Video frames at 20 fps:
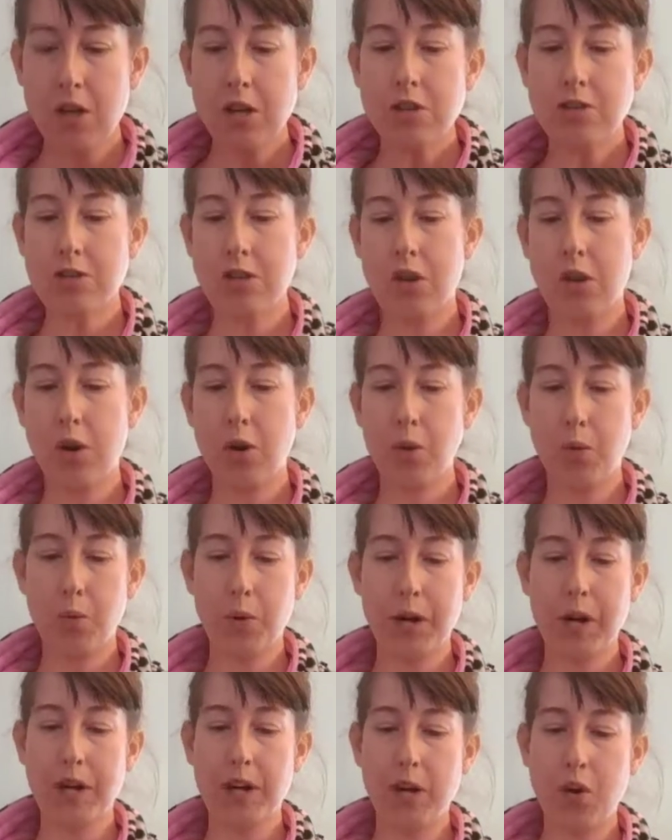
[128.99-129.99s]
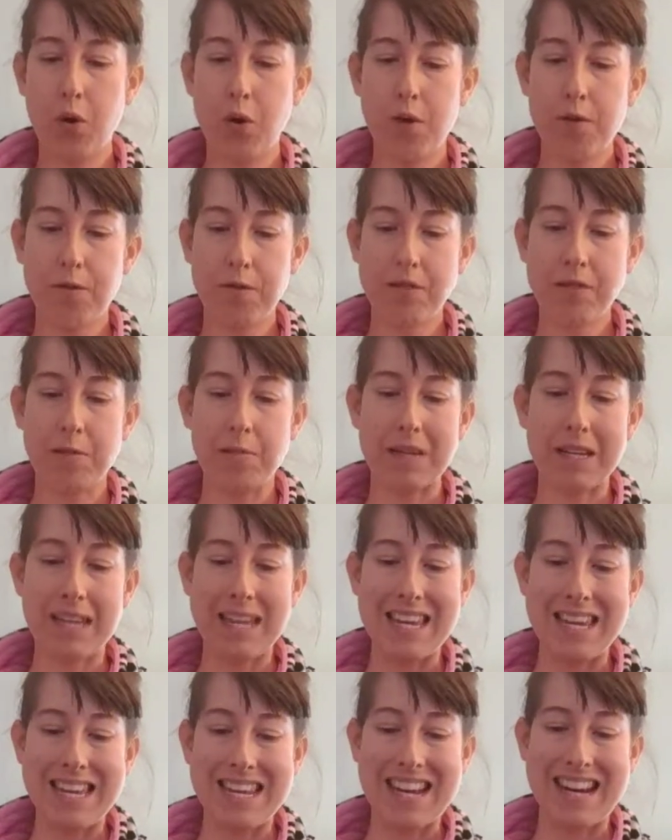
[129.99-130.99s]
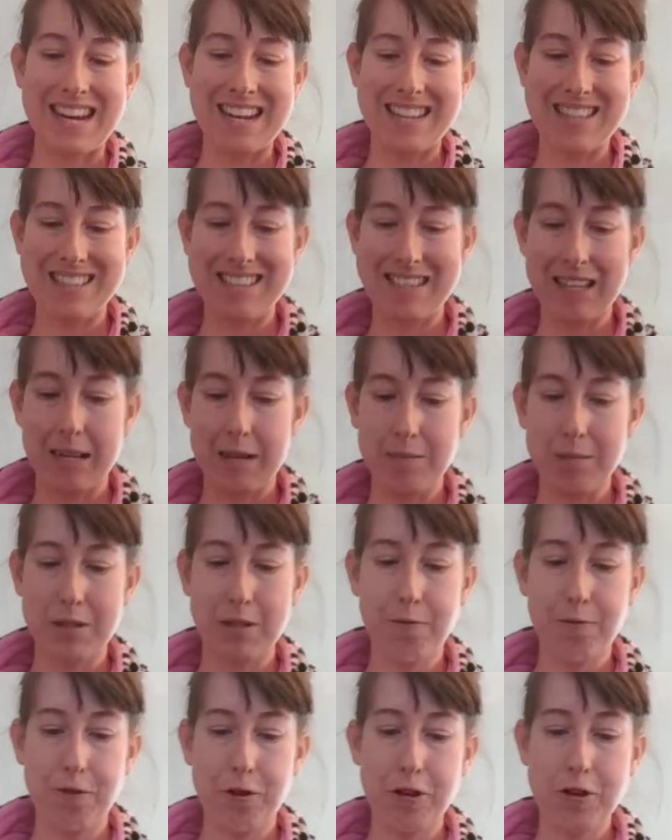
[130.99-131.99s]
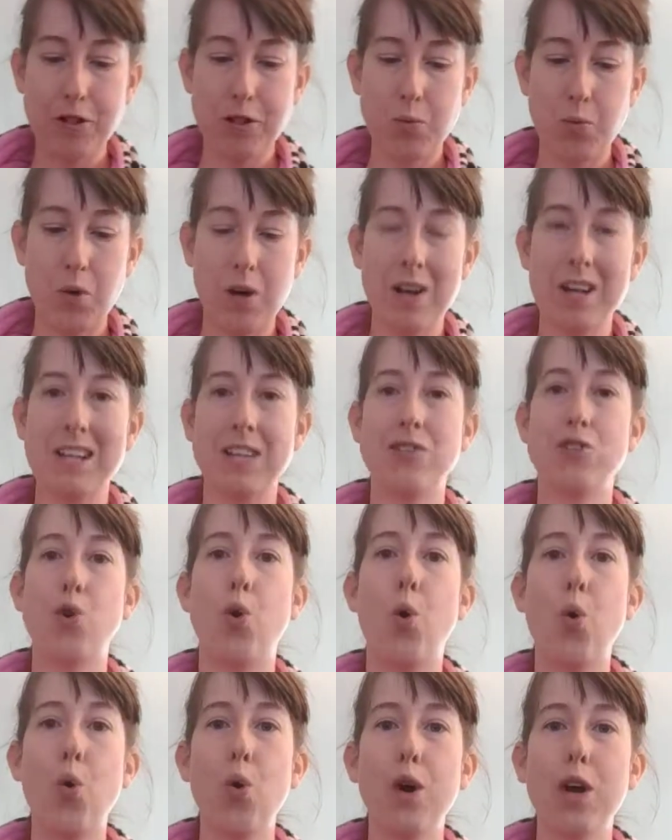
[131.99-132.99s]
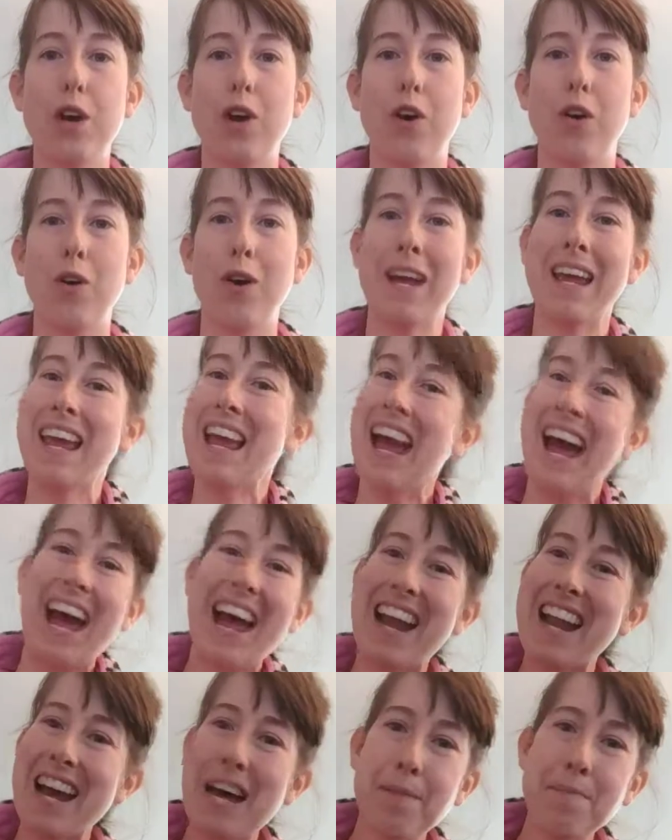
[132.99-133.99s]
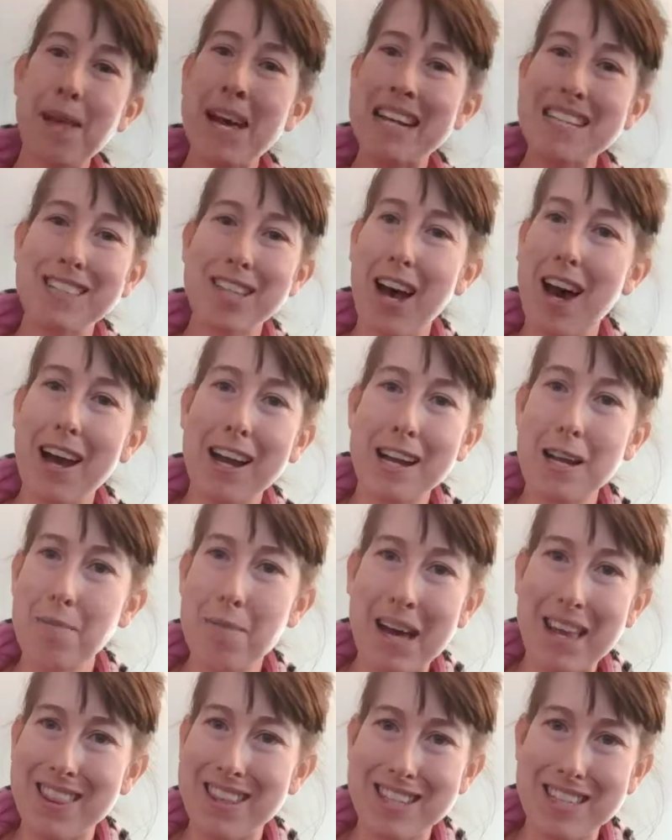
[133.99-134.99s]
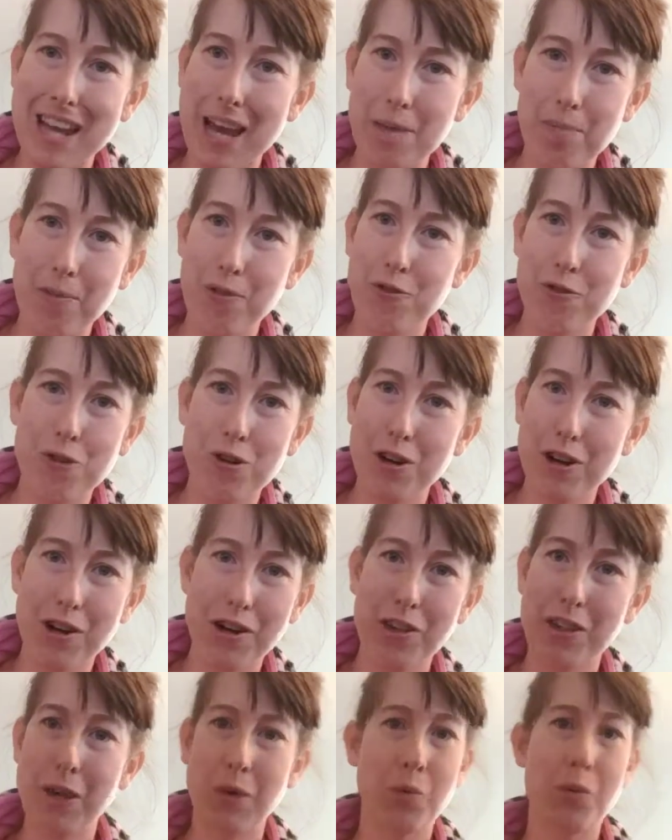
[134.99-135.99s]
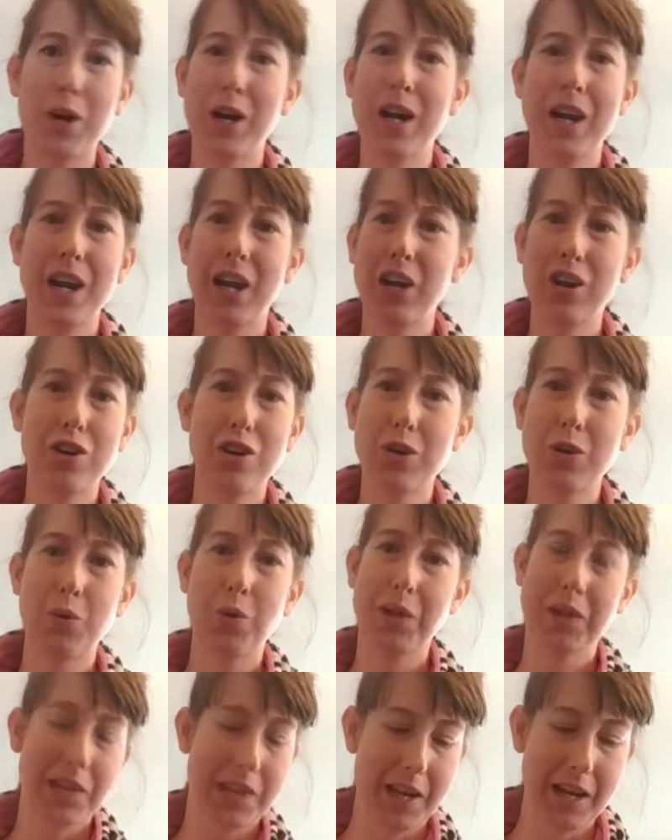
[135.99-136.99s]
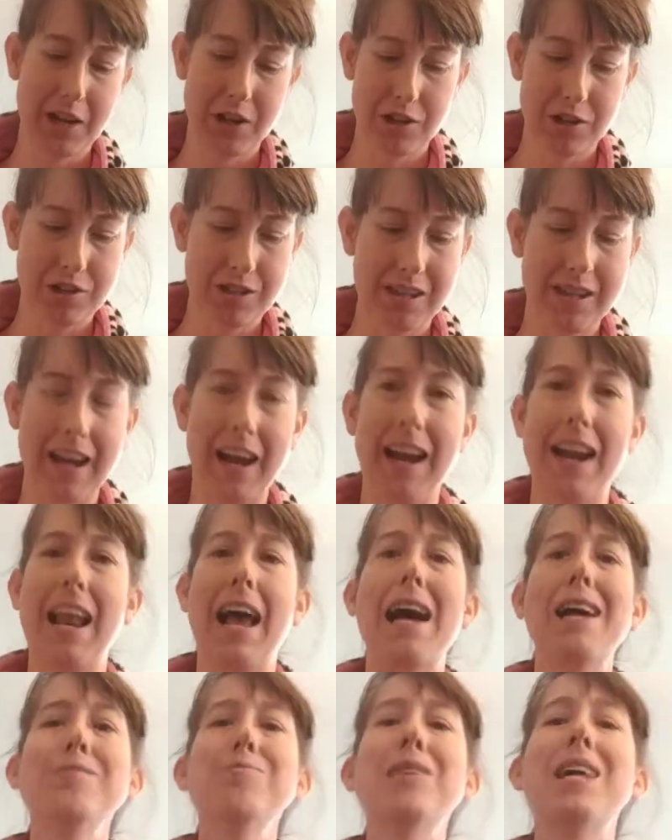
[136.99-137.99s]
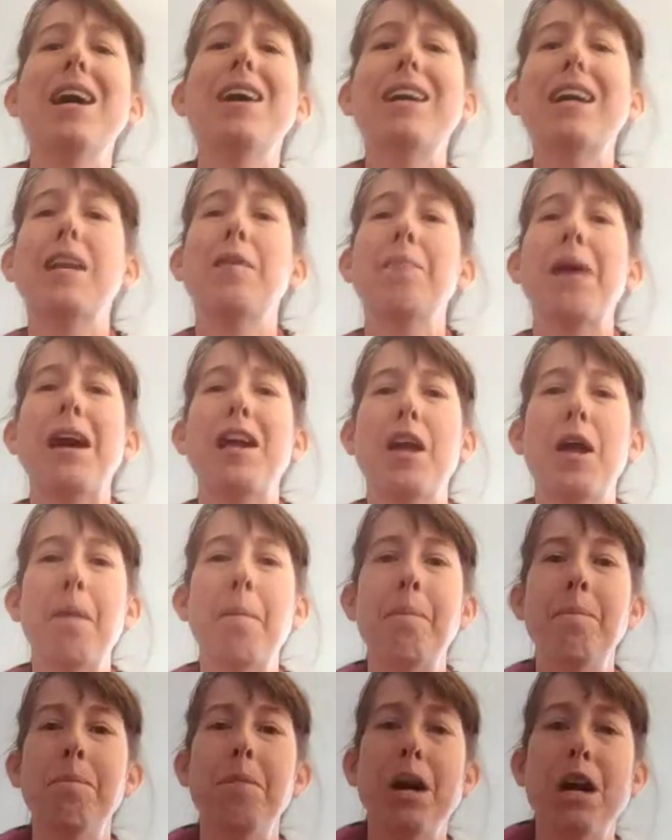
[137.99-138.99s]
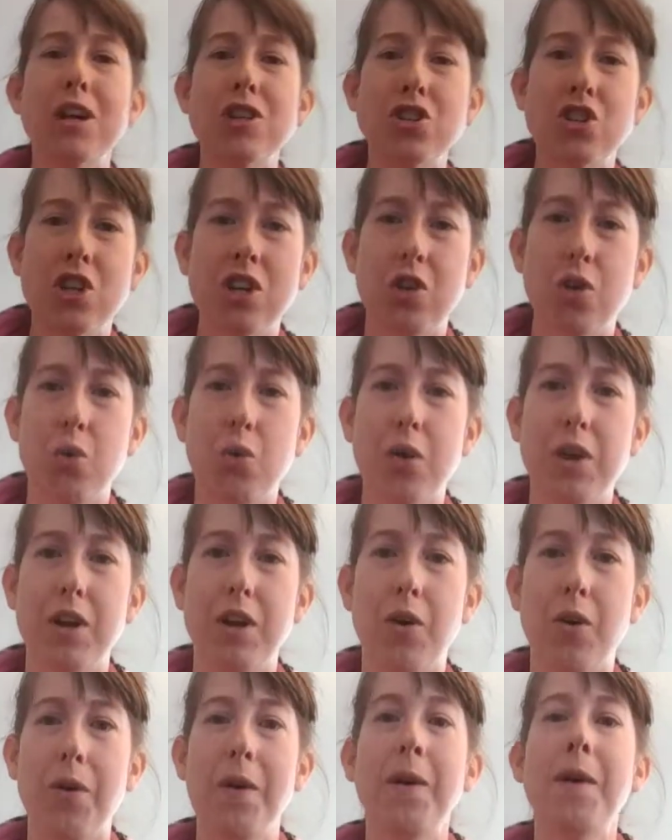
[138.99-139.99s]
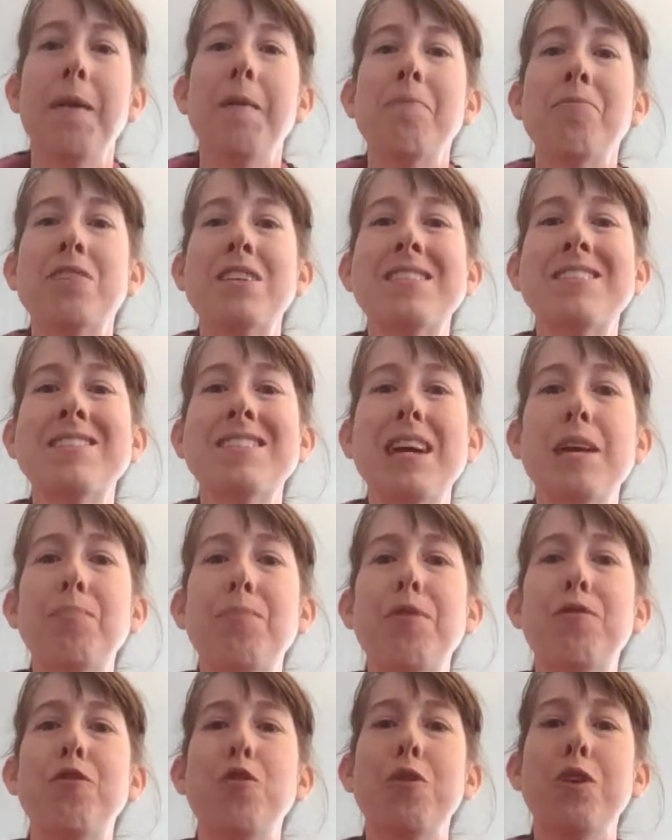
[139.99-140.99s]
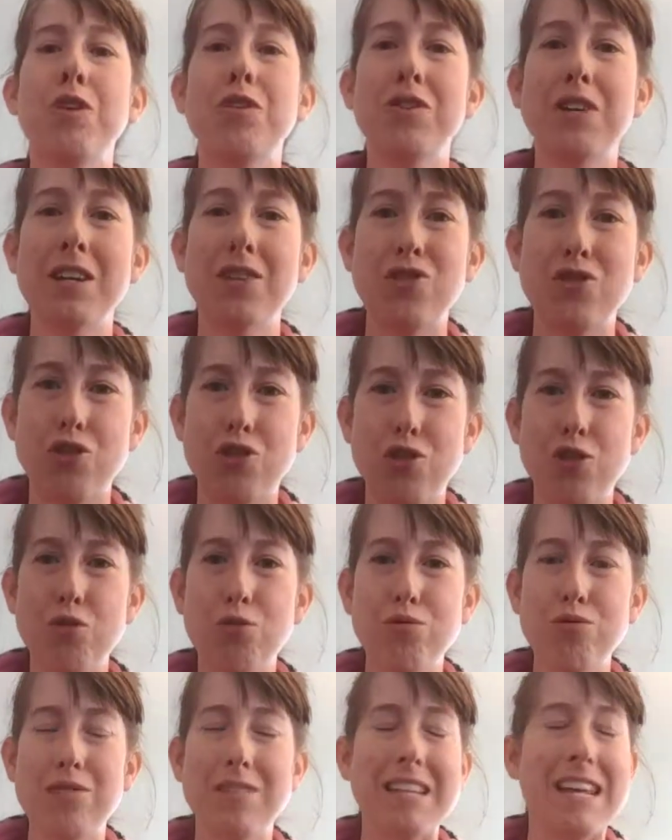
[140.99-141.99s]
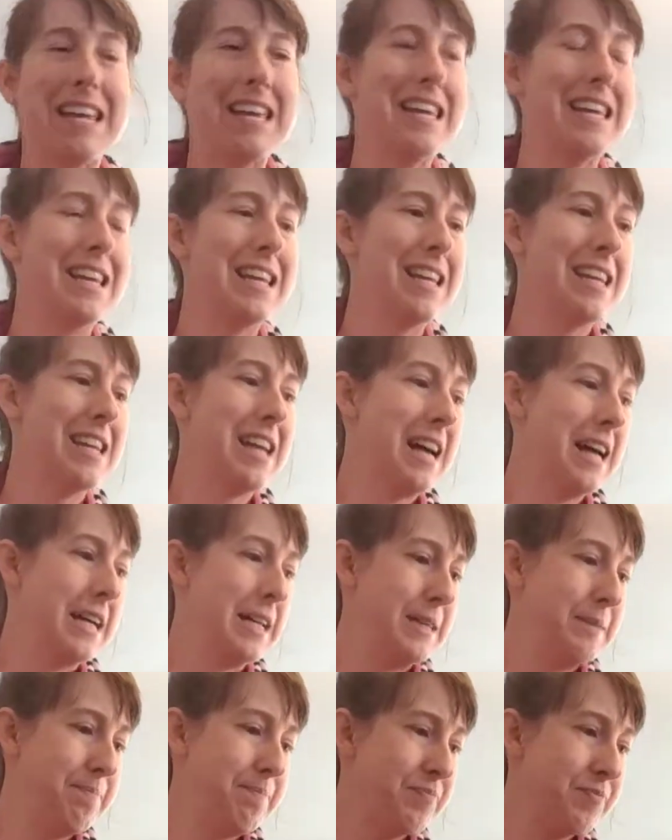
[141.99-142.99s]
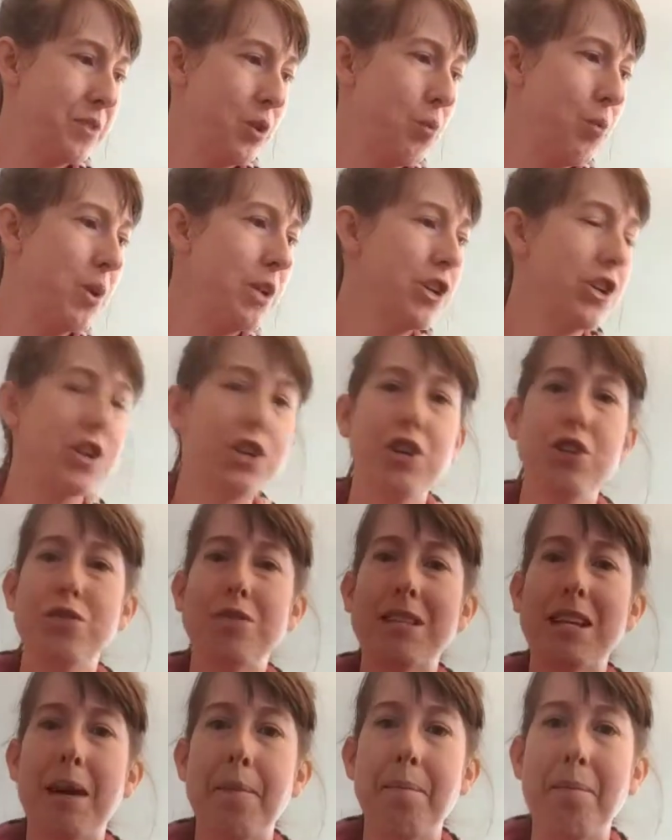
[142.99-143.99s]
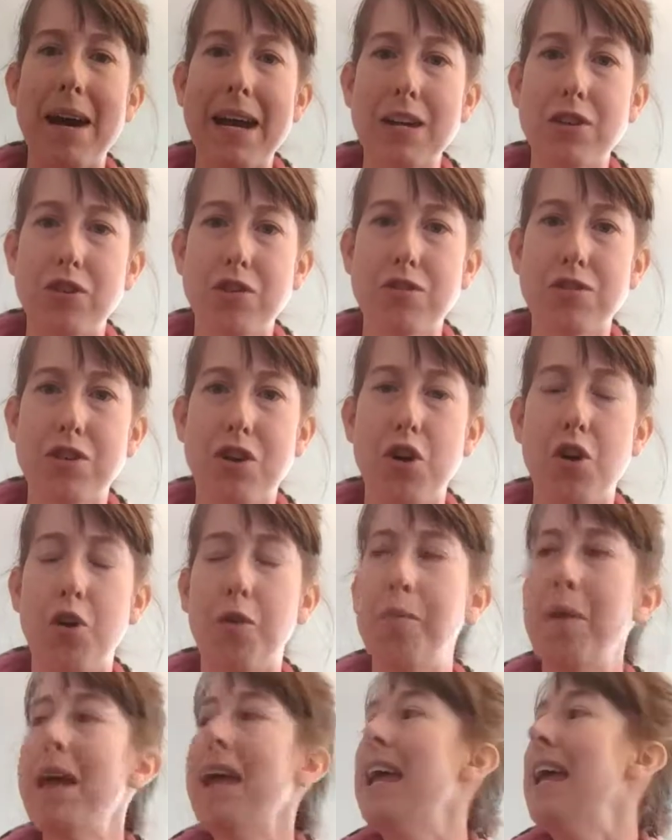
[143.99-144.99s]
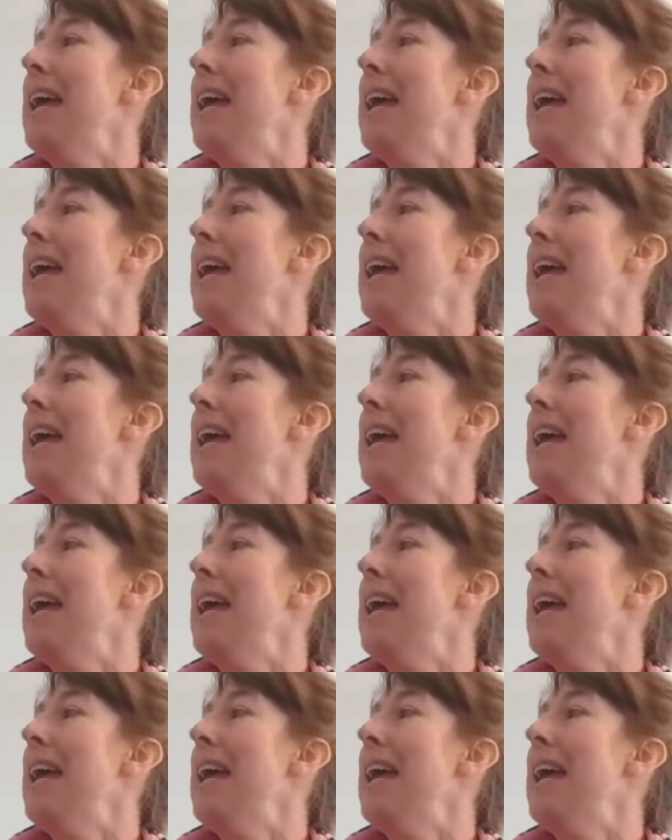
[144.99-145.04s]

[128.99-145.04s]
So we're going to go over some key concepts. The first one is oil. And I'm not talking about the type of oil that we're going to cook with later tonight. I'm talking about immersion oil. This type of oil gets used in when you're using a microscope.